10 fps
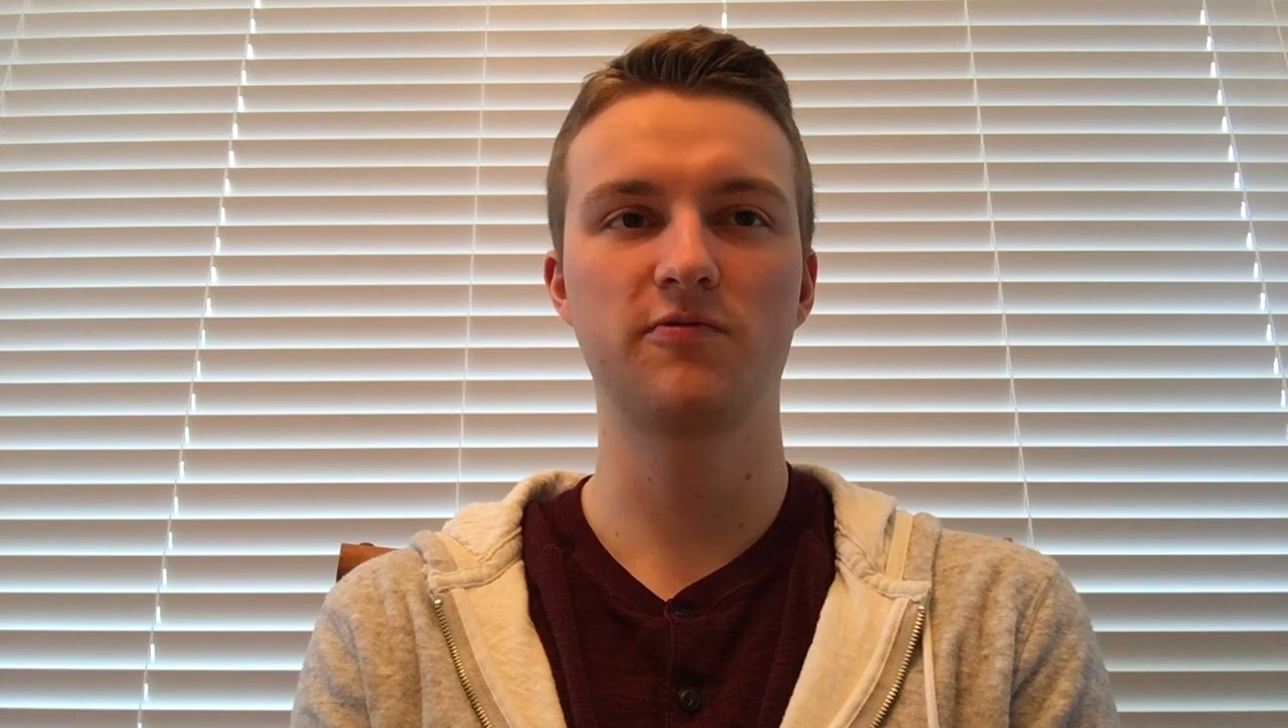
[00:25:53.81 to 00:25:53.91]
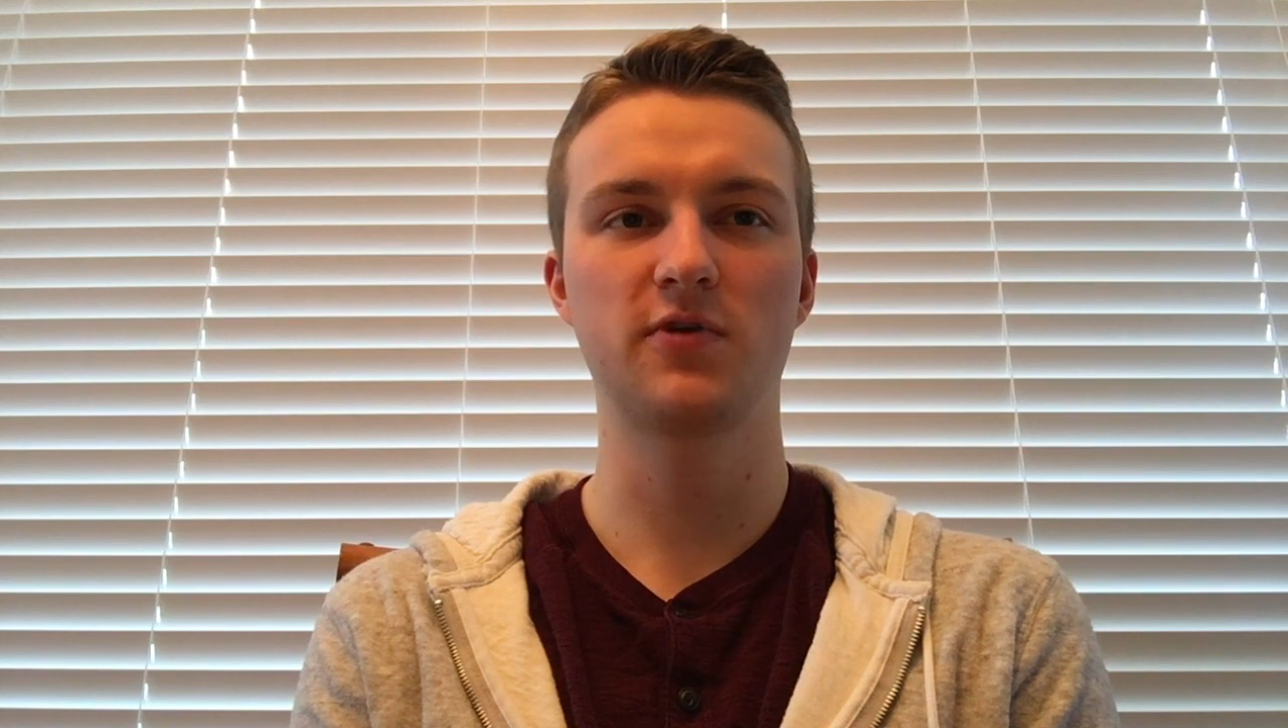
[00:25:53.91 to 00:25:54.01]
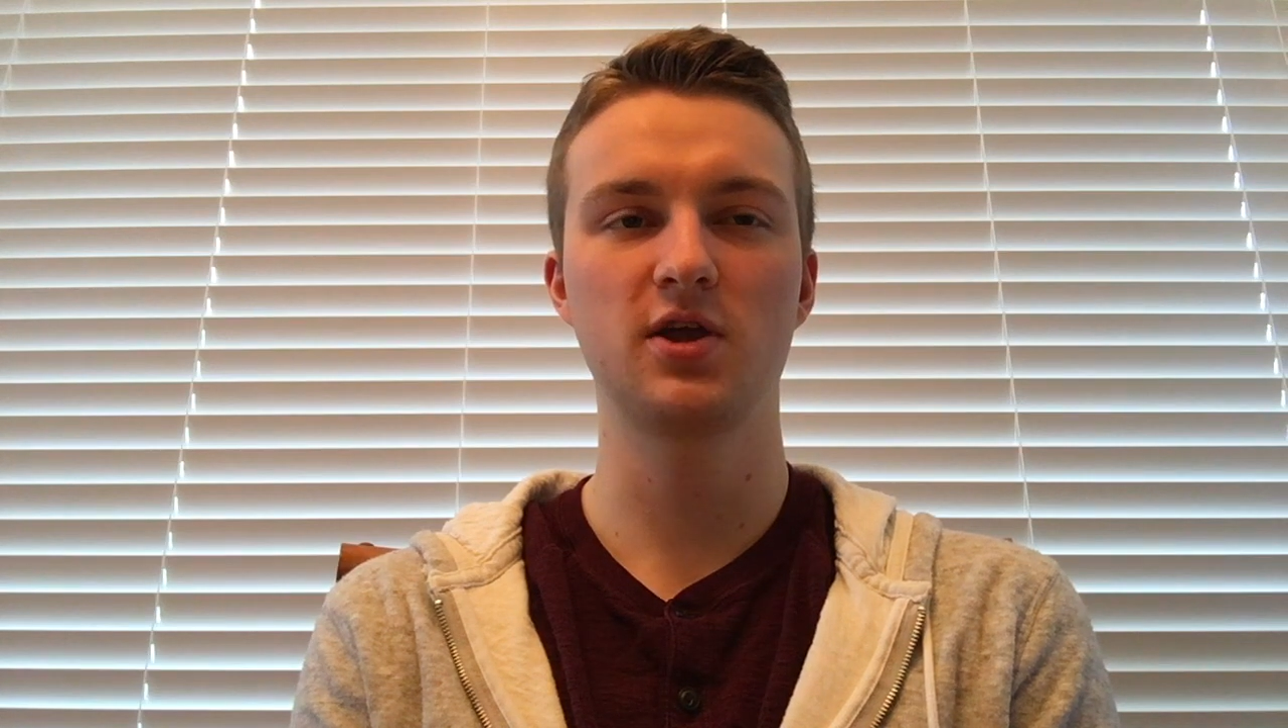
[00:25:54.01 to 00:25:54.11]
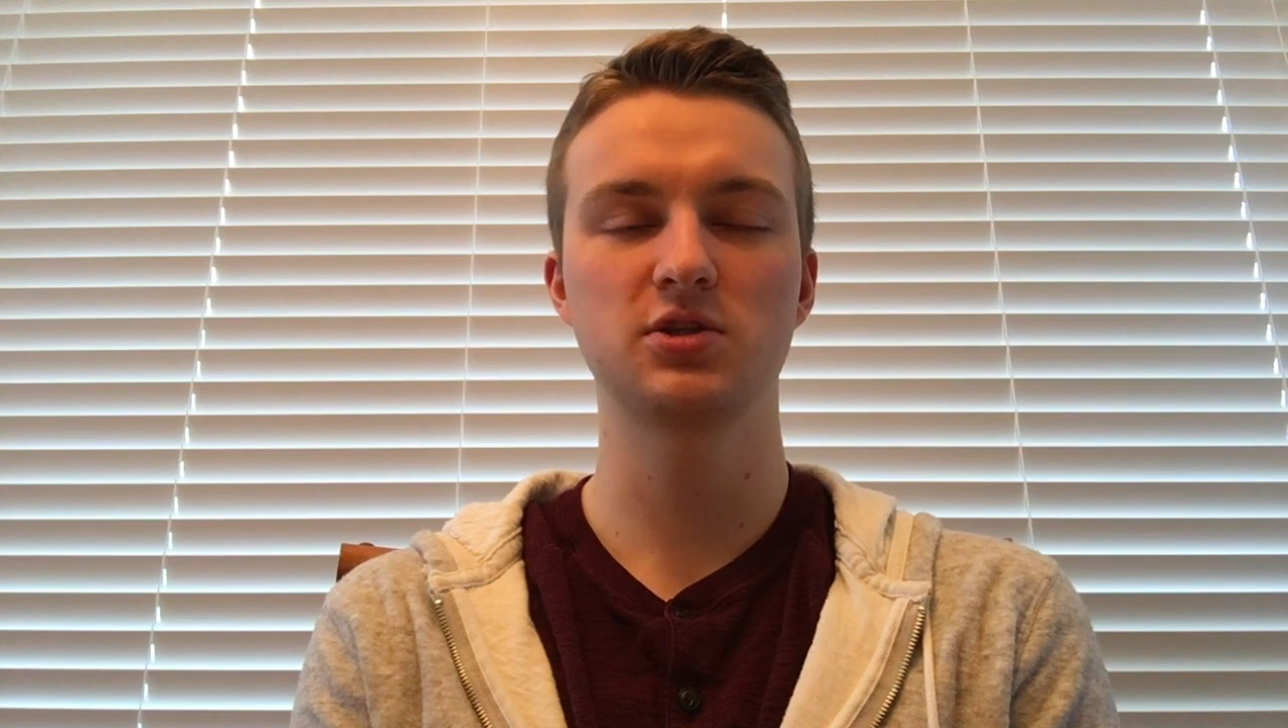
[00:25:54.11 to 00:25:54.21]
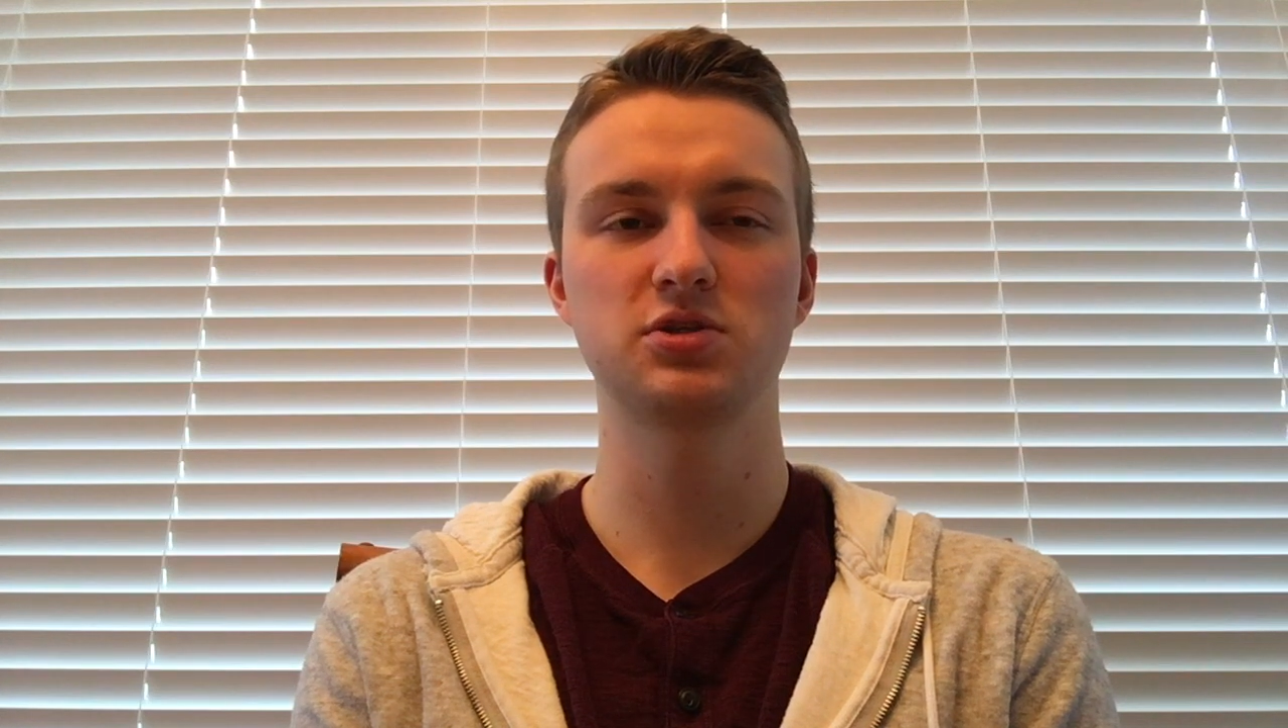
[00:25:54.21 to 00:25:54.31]

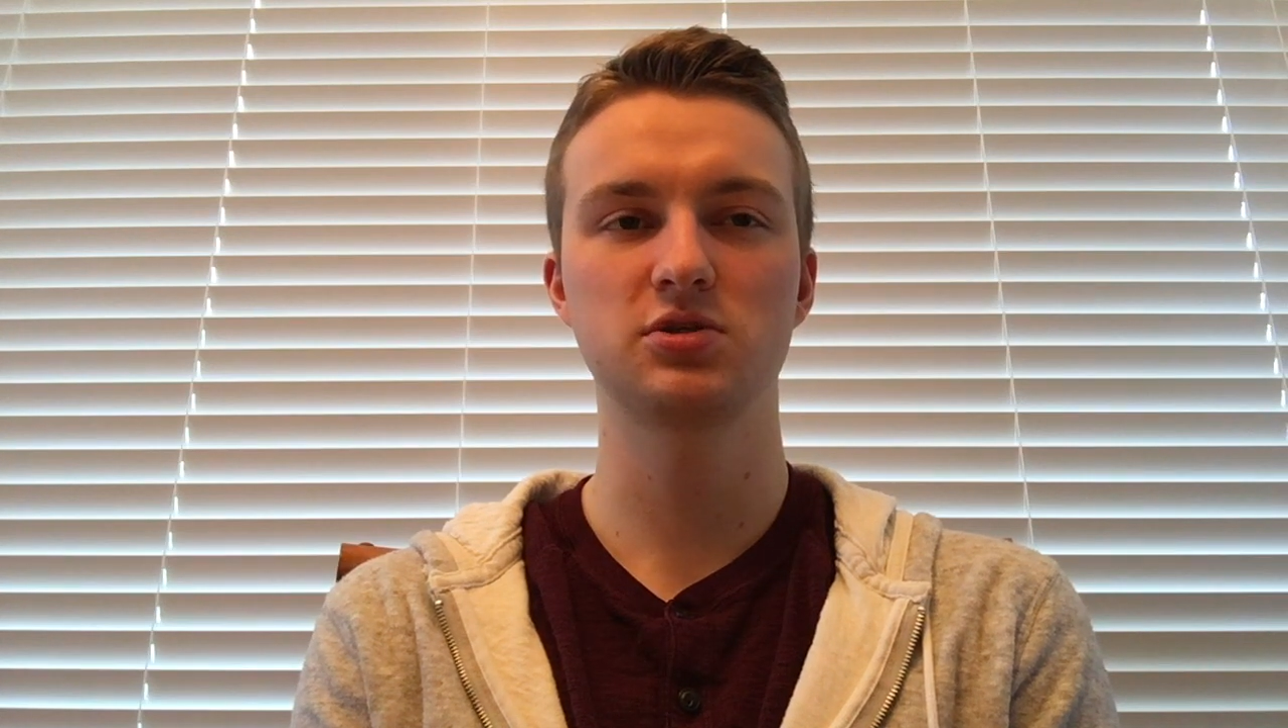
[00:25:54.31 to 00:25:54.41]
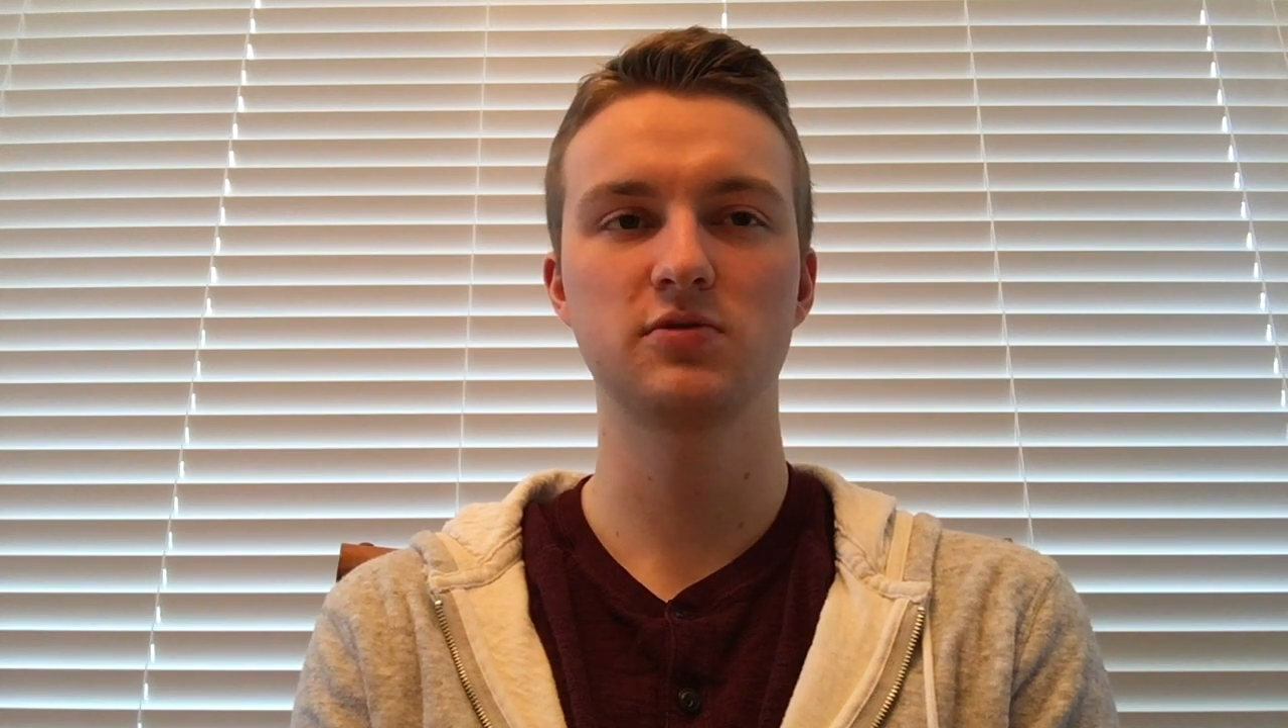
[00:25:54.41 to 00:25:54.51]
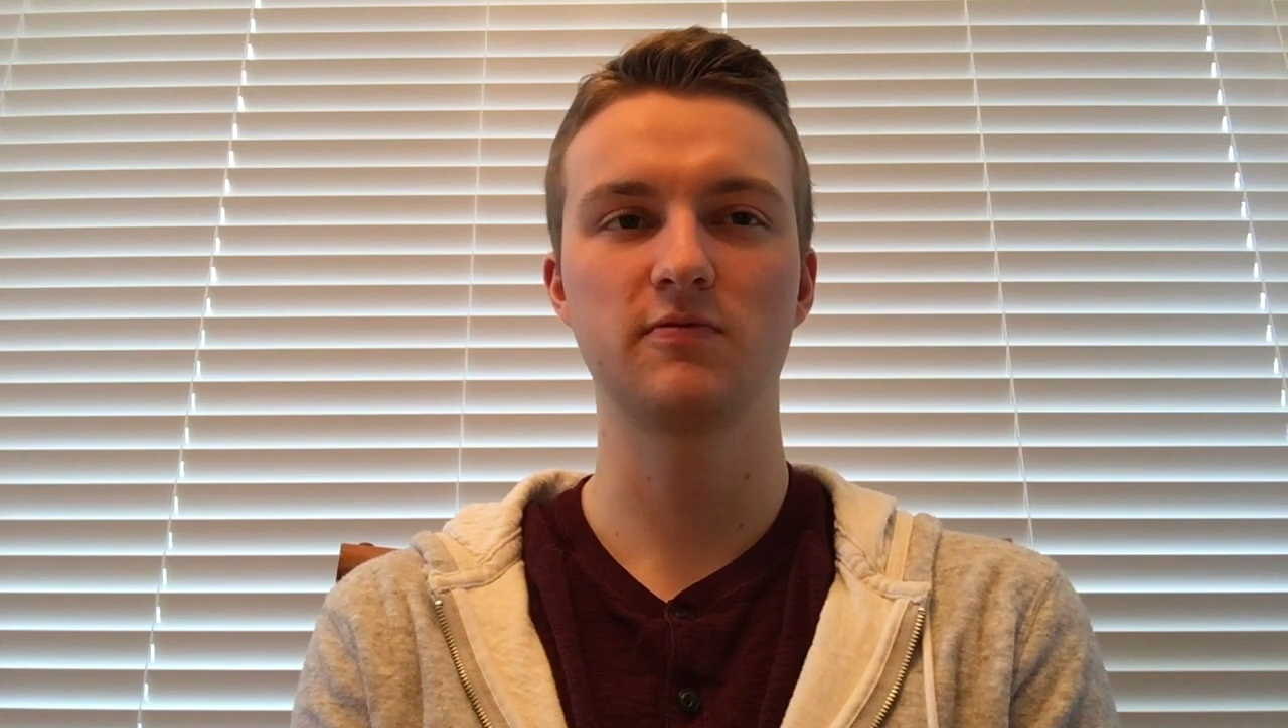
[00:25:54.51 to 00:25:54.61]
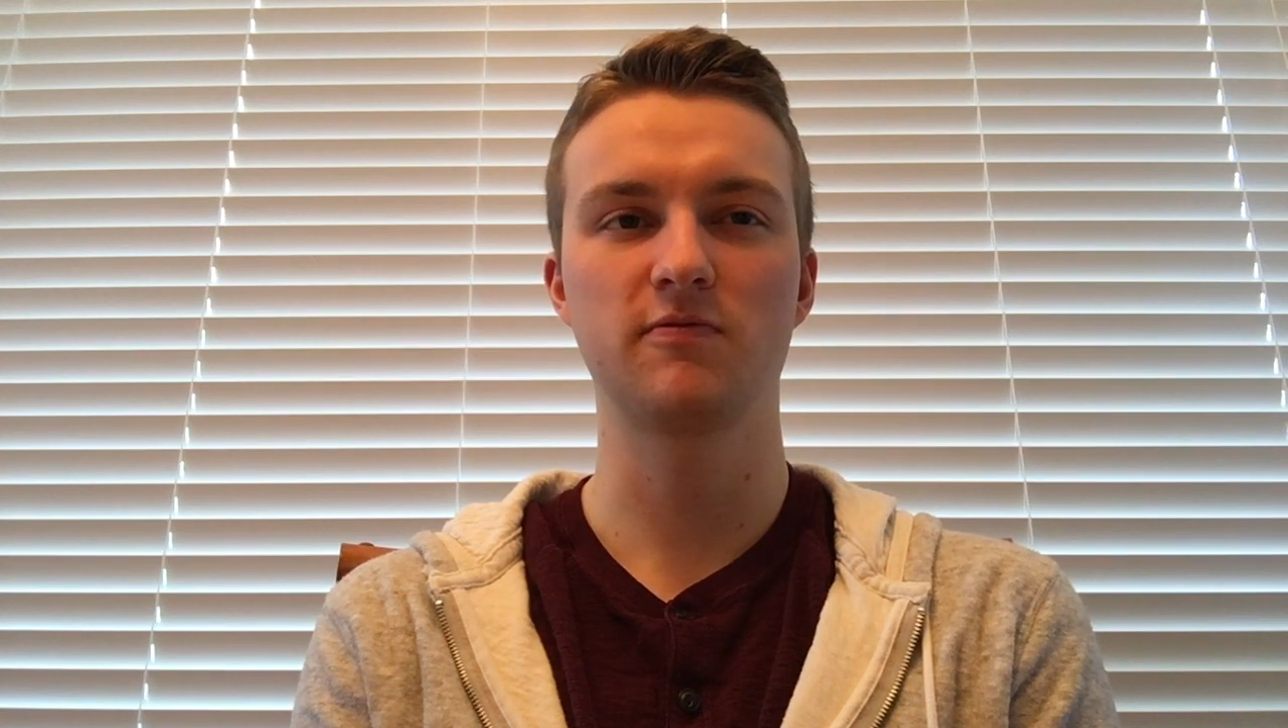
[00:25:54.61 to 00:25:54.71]
fights